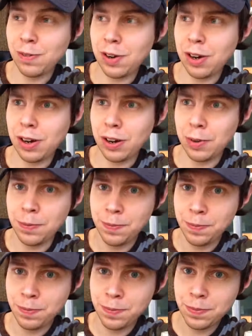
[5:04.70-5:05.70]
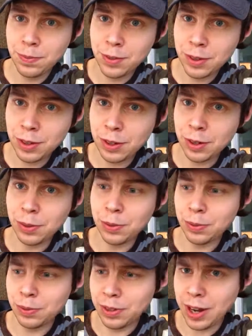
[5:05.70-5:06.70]
of our, you
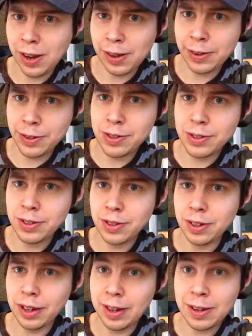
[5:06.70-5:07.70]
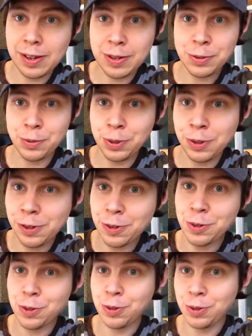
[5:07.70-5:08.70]
know, diet, and we need
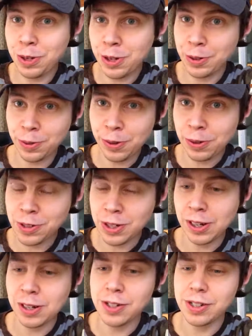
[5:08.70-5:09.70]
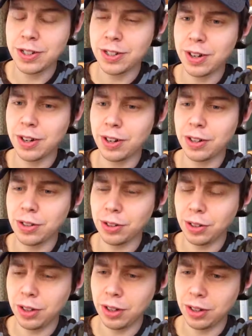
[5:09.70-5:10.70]
to get an oil change and start
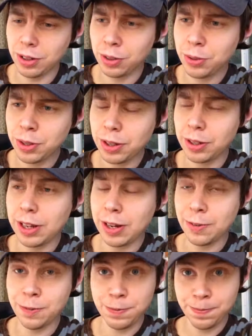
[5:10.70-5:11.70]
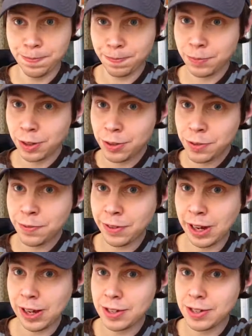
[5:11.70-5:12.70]
including a lot of good
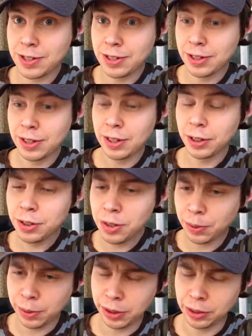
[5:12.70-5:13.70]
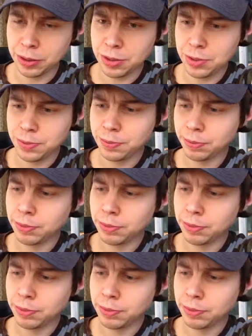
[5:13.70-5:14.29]
fats, good oils.